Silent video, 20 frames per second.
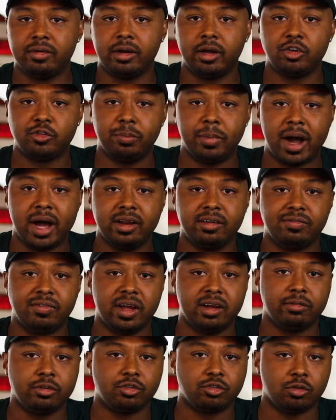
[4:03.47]
notes, body
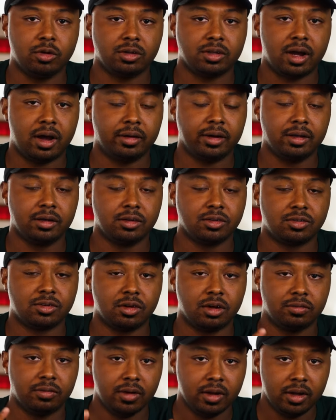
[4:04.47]
flavor, strength, all that good
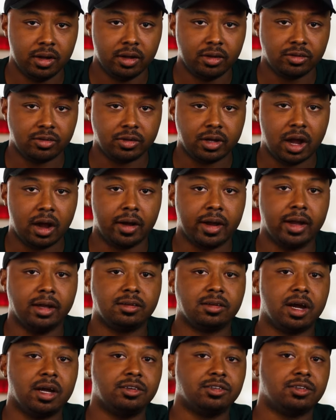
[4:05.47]
stuff. So y'all hang
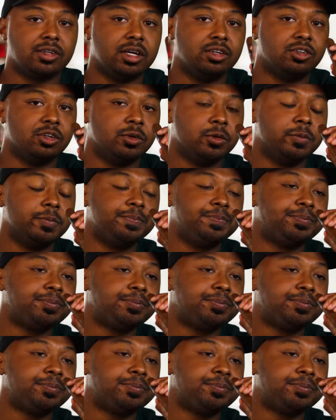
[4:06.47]
tight and stay tuned.